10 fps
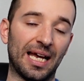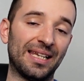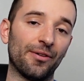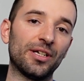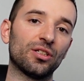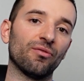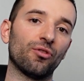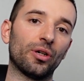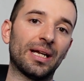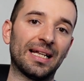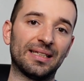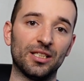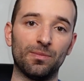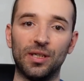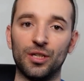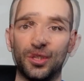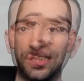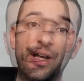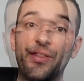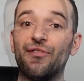And the reason for that is because
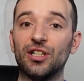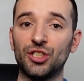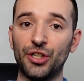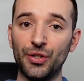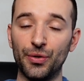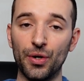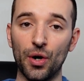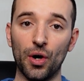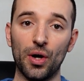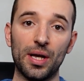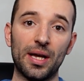the faster you go,